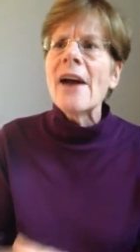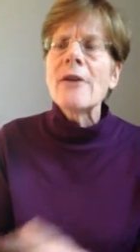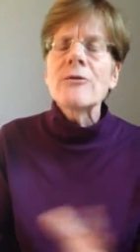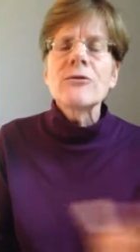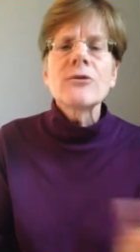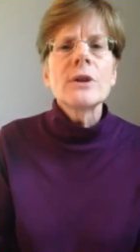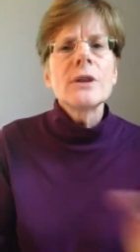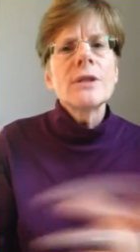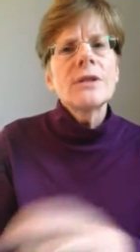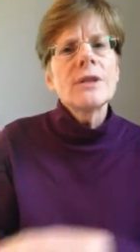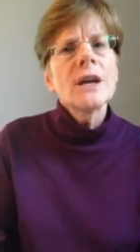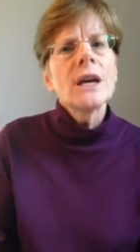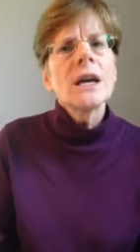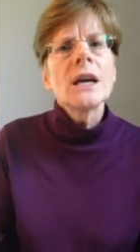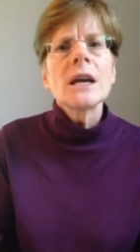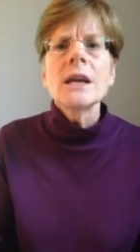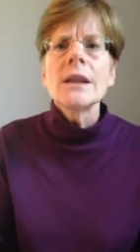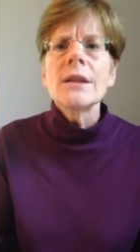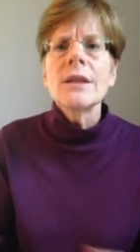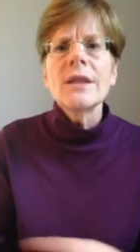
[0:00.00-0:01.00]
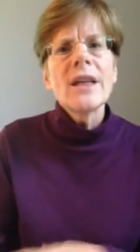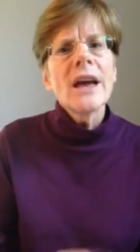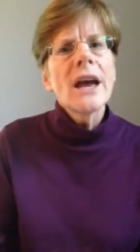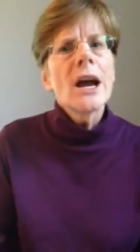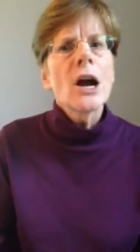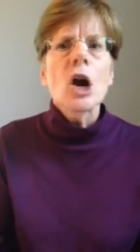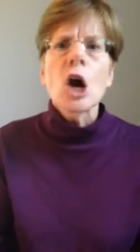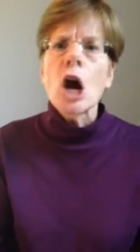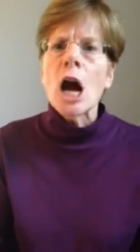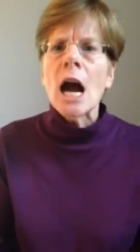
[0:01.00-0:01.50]
everything
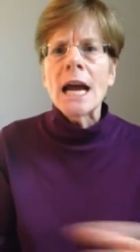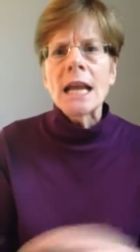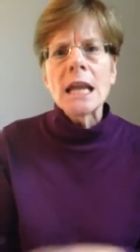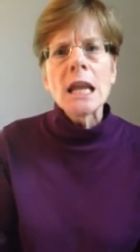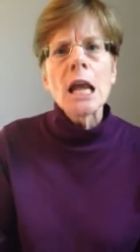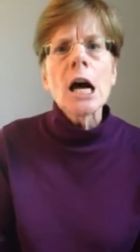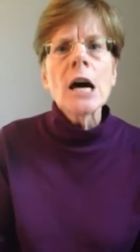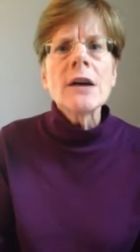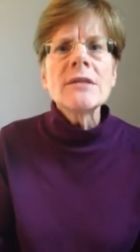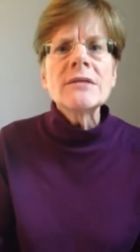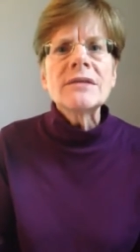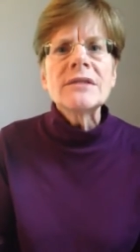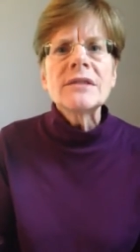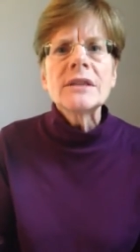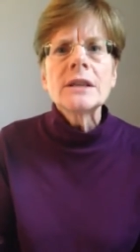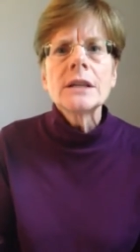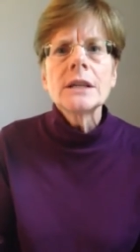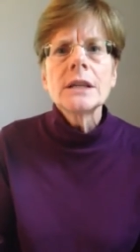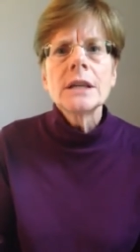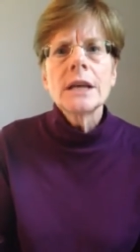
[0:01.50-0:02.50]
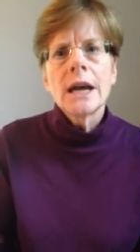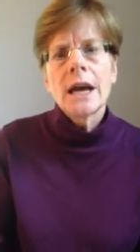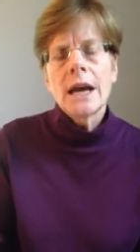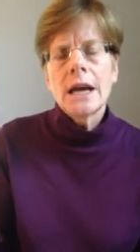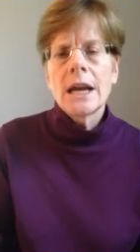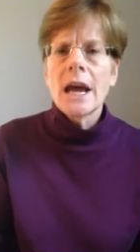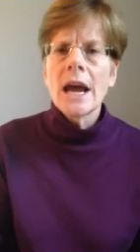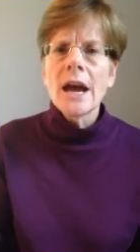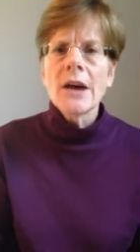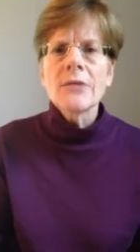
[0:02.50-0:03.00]
there I love
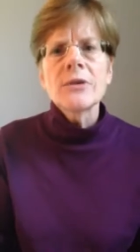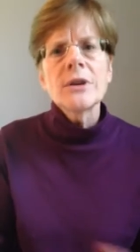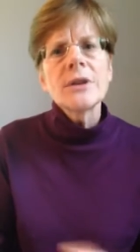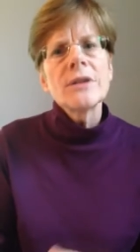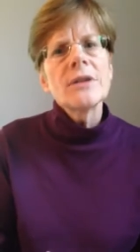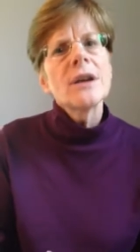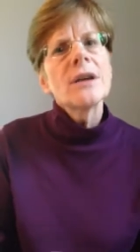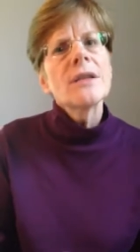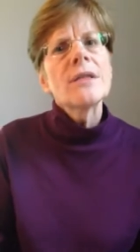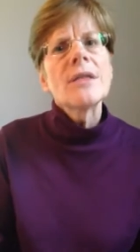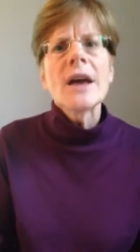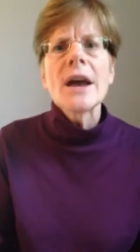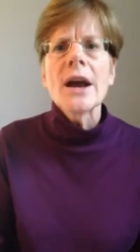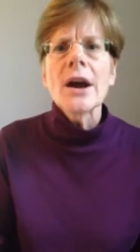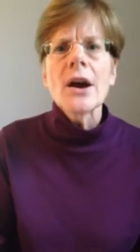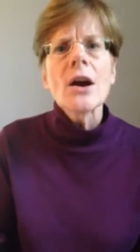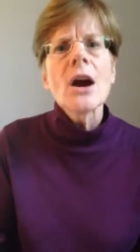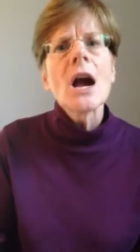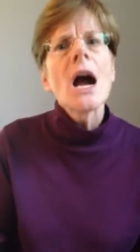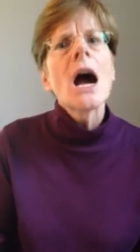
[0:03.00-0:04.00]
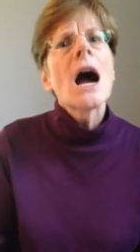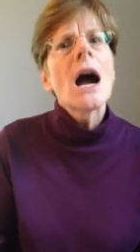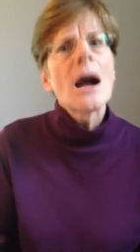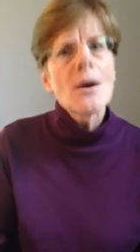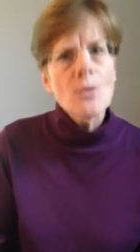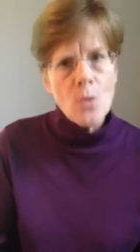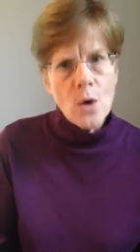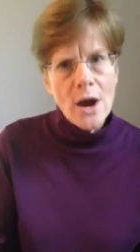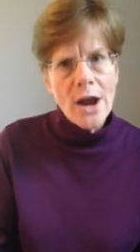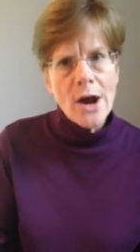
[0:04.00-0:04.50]
and everything there
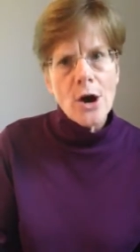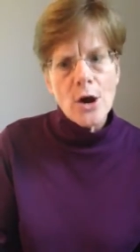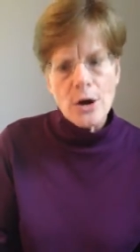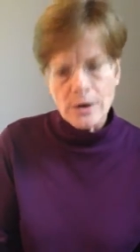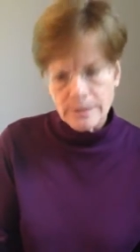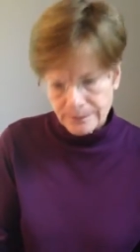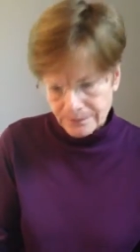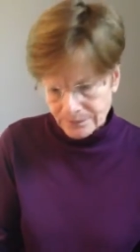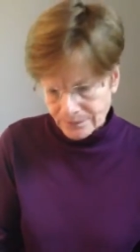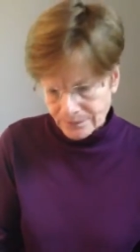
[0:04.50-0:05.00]
I wear.